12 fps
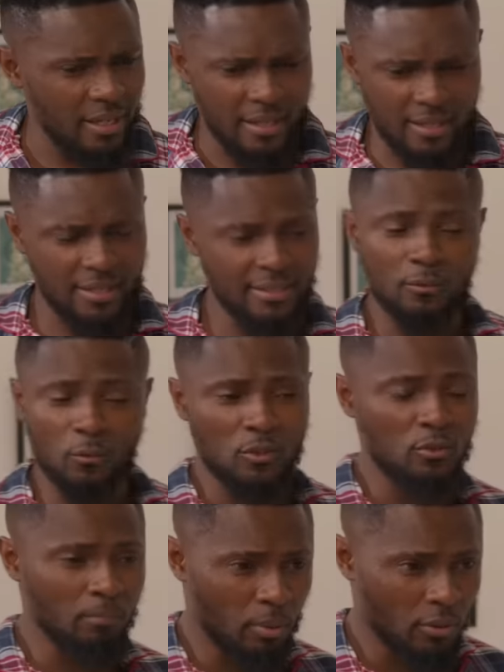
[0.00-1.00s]
and I didn't
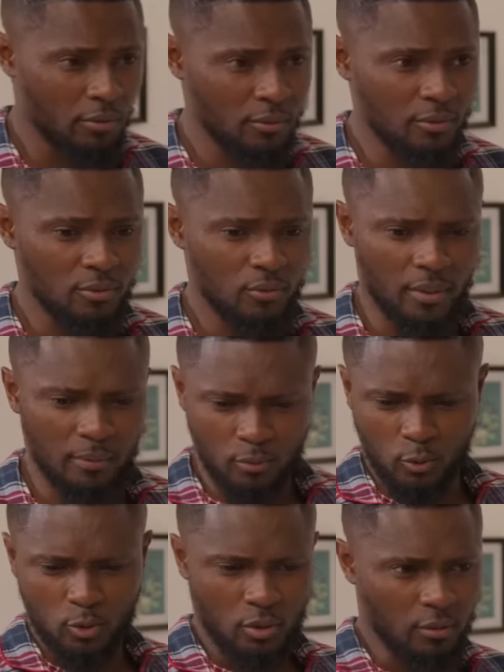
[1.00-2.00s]
want to bother you, so I
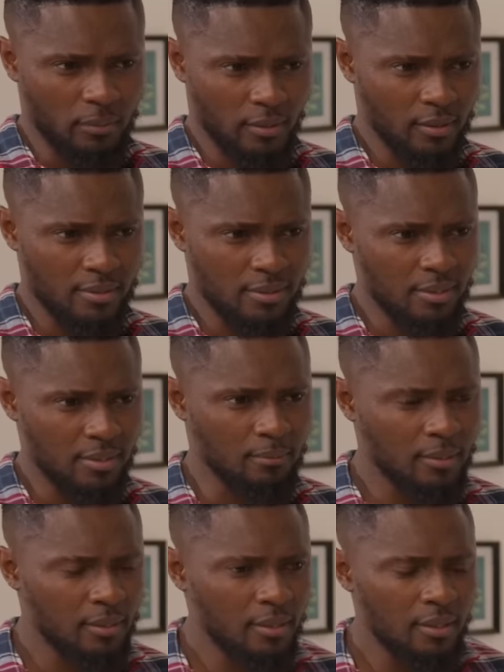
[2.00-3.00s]
brought you up here to sleep.